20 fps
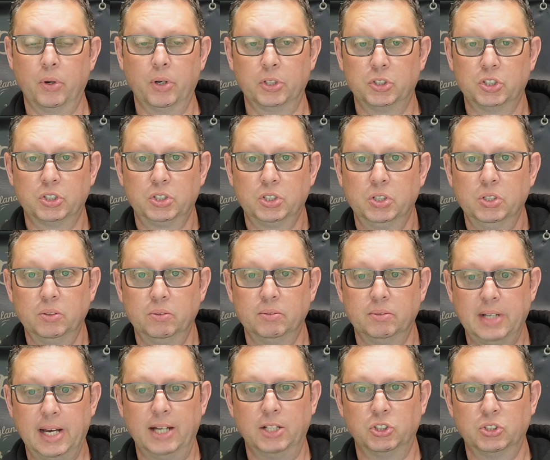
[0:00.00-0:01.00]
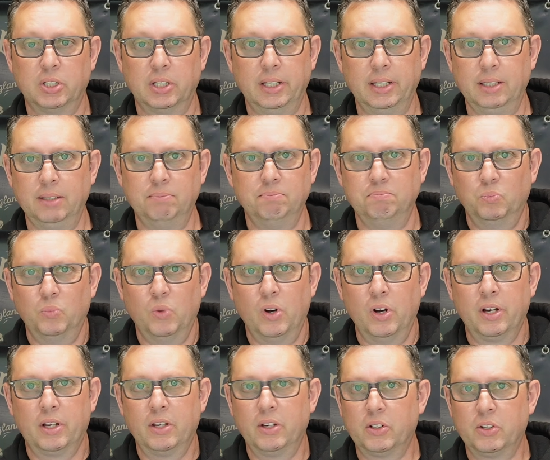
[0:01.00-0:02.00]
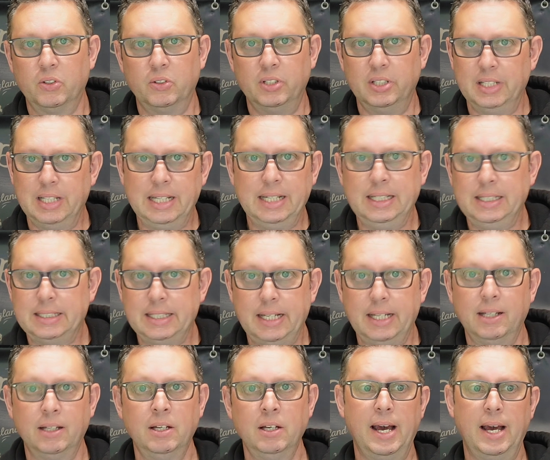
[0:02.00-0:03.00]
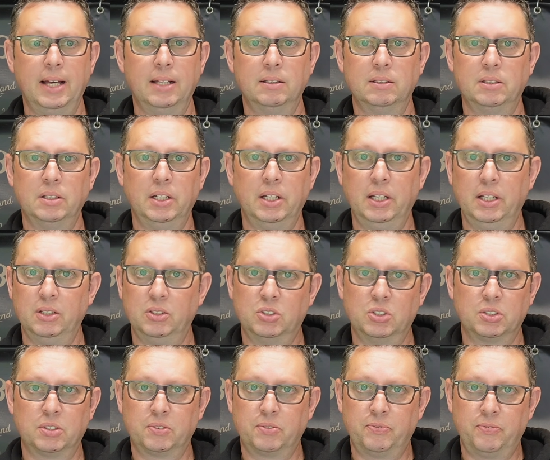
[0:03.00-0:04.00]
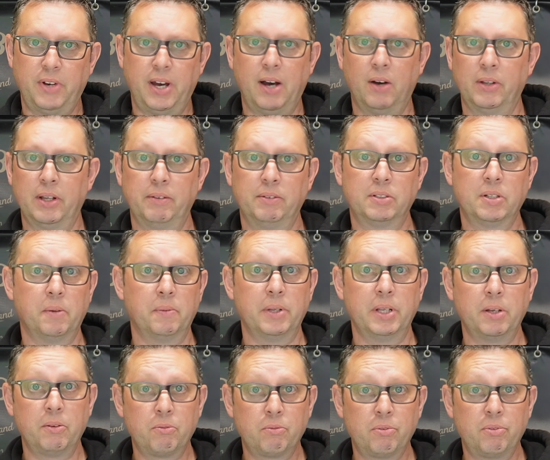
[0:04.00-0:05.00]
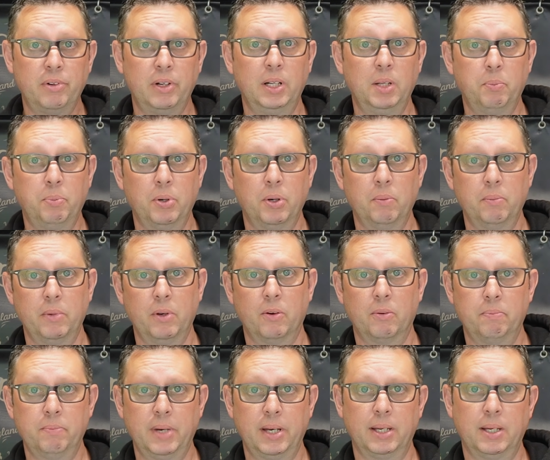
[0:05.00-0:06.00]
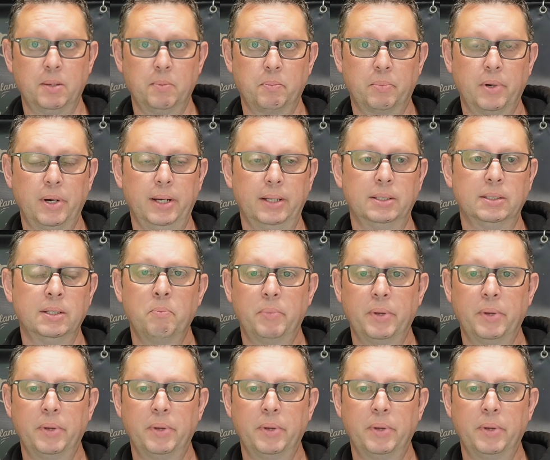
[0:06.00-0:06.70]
I just couldn't actually work it, couldn't knead it, and it just failed every time, and it really put me off making bread.